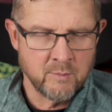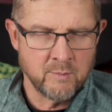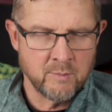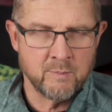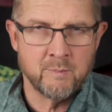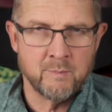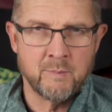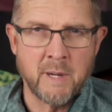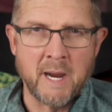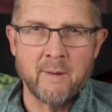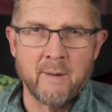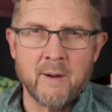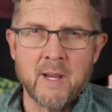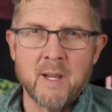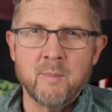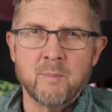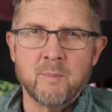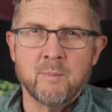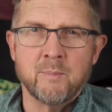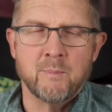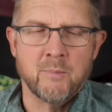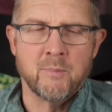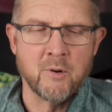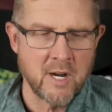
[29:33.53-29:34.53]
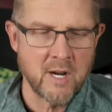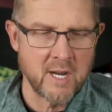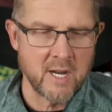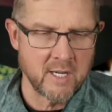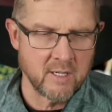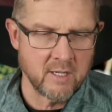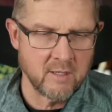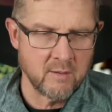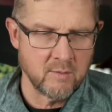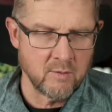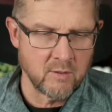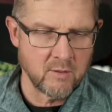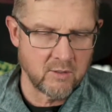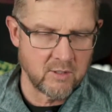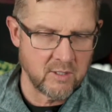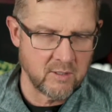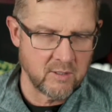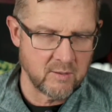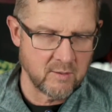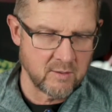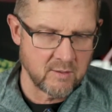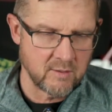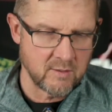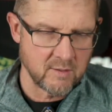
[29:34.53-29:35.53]
Barry Bryan. What's
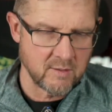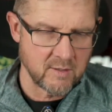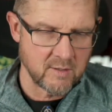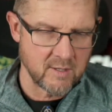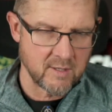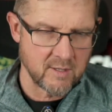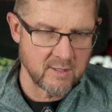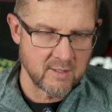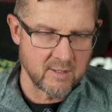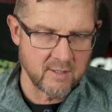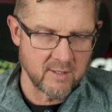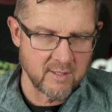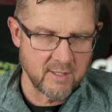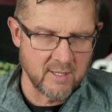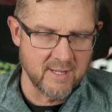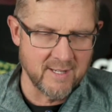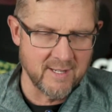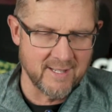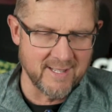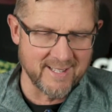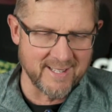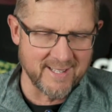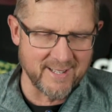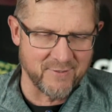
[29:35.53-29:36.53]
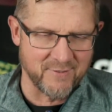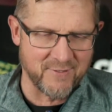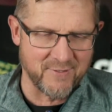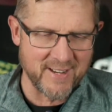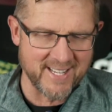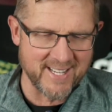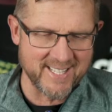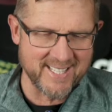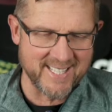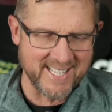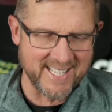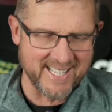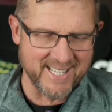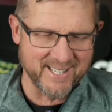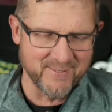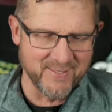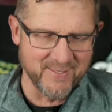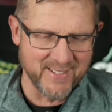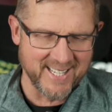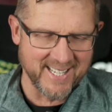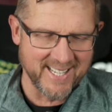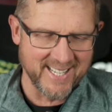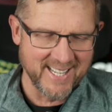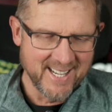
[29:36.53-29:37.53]
his? Oh God, I'll find it in a
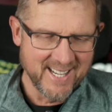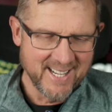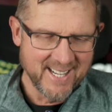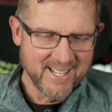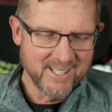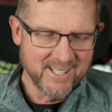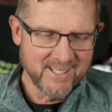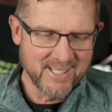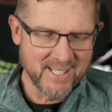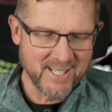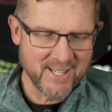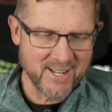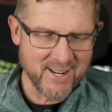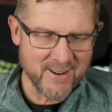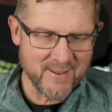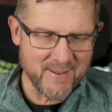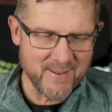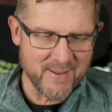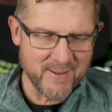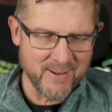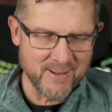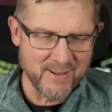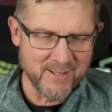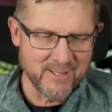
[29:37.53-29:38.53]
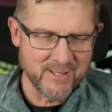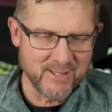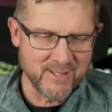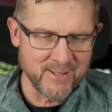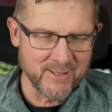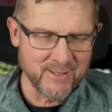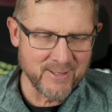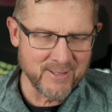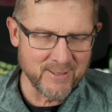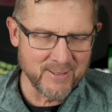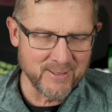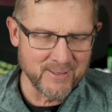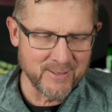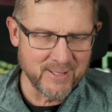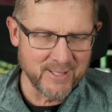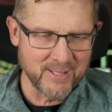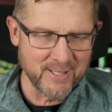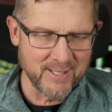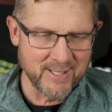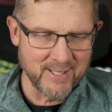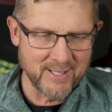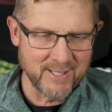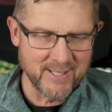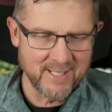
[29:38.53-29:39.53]
minute. I can't remember what it's called.
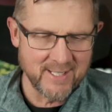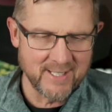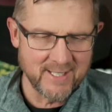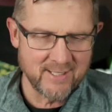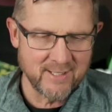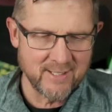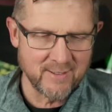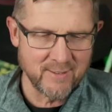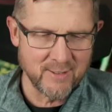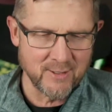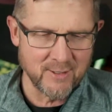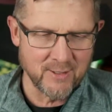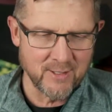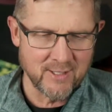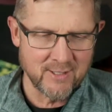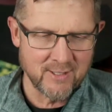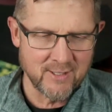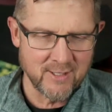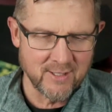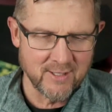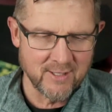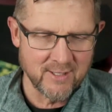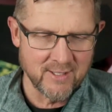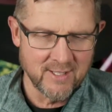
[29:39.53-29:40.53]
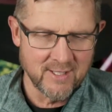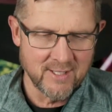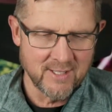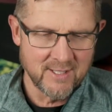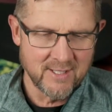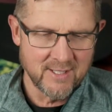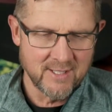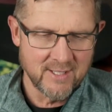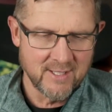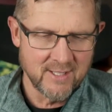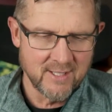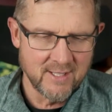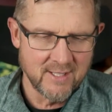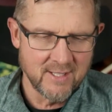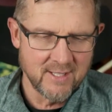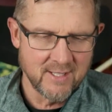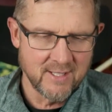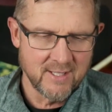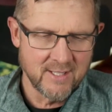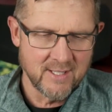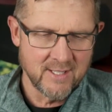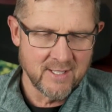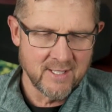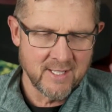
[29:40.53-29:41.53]
Let's have a look. It's on.
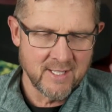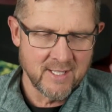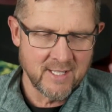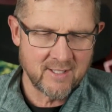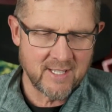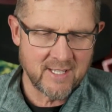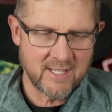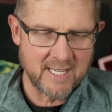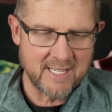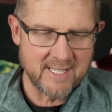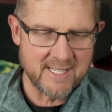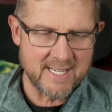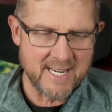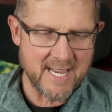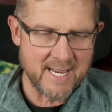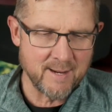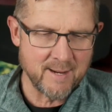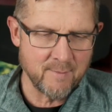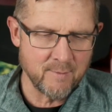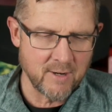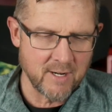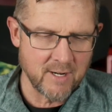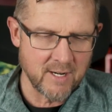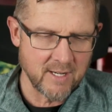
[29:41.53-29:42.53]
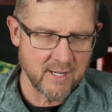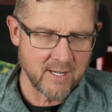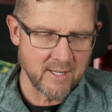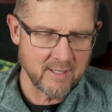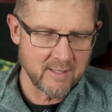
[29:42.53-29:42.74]
Let's get his name right.